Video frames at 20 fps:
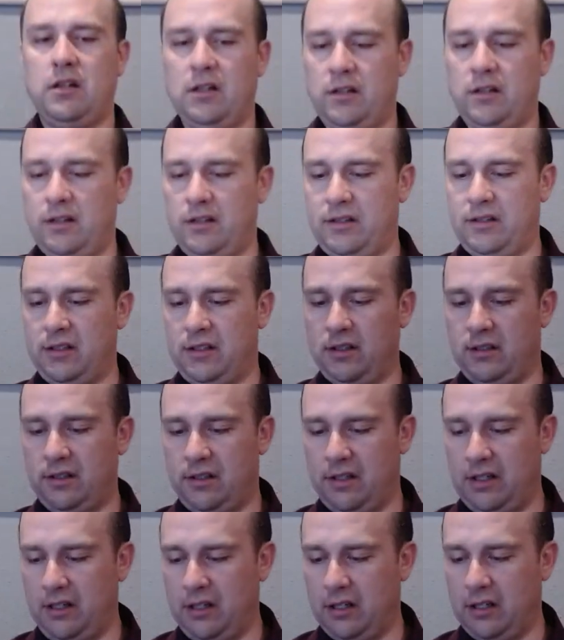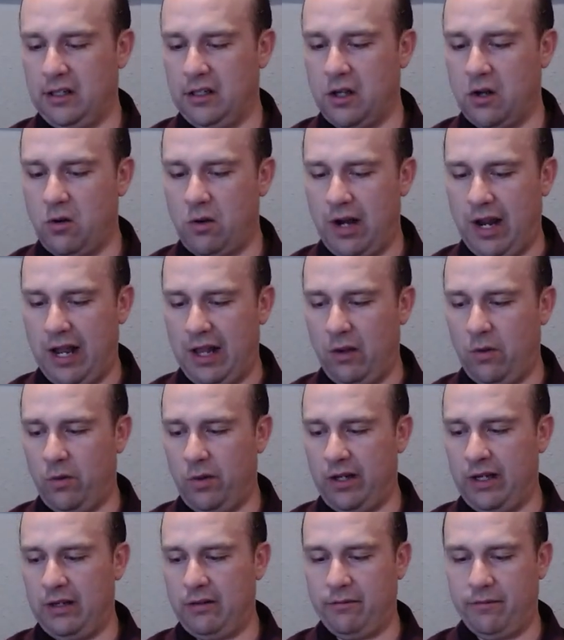this is the uh, Long
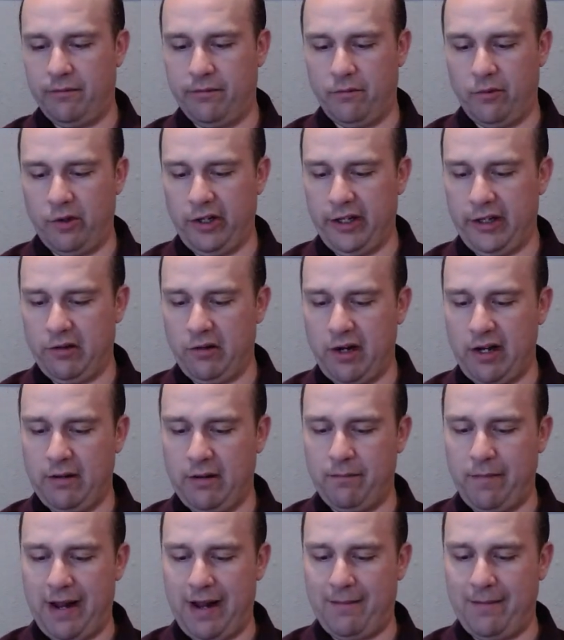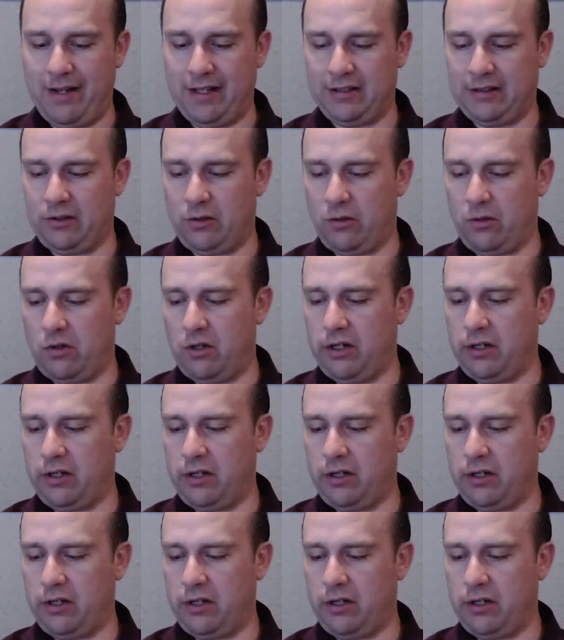Halloween really great Batman story.